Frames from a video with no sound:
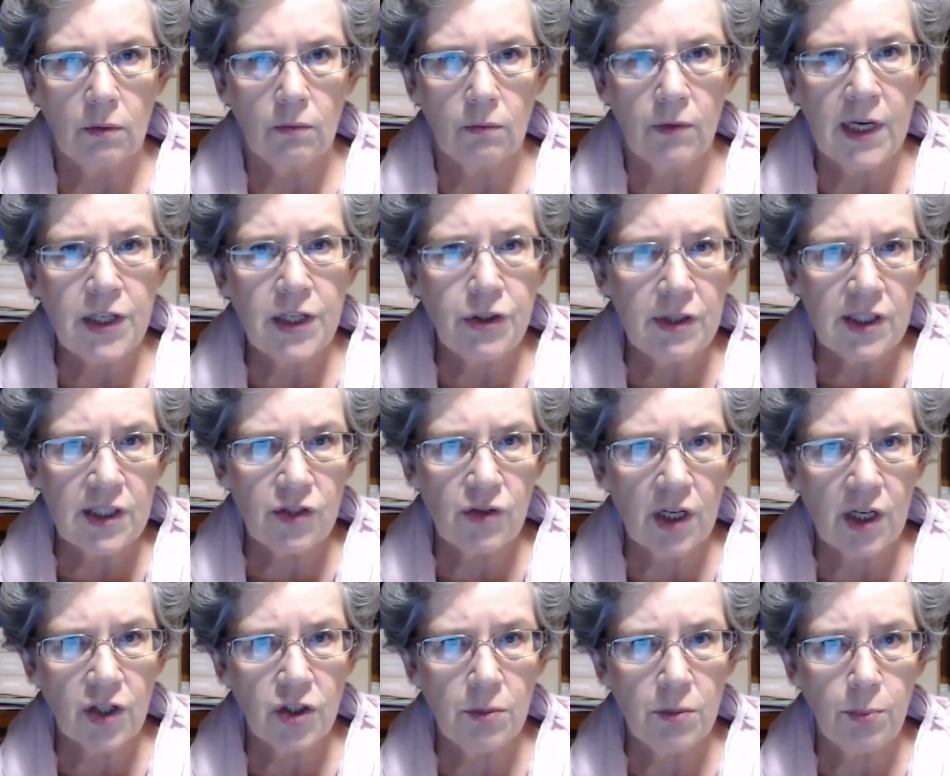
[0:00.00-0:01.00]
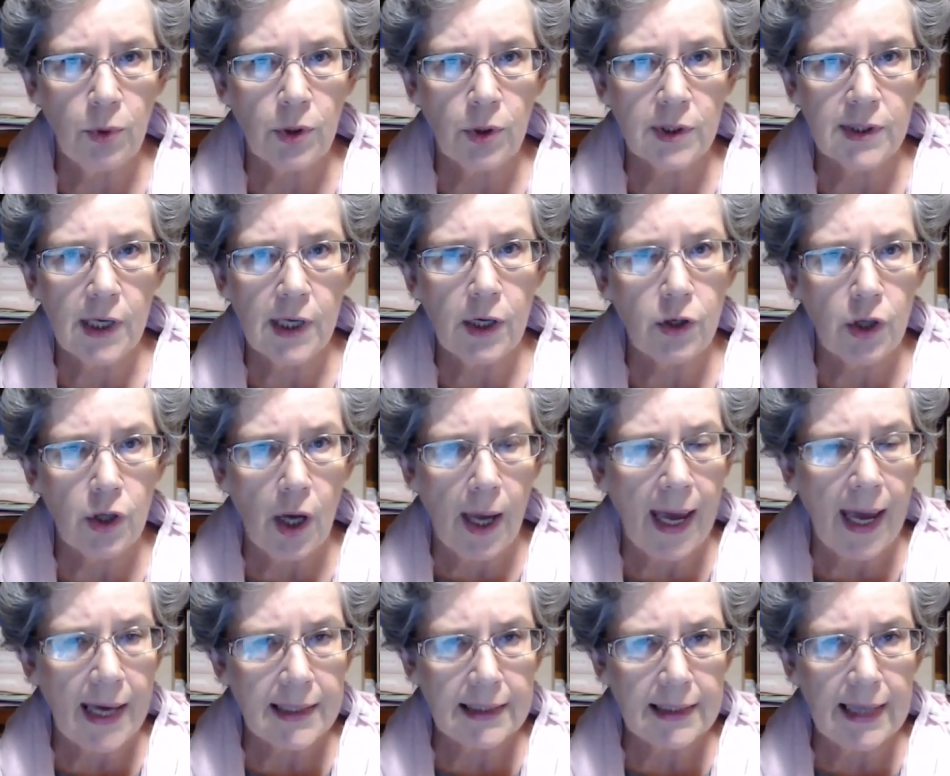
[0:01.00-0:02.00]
read your instruction book so you know how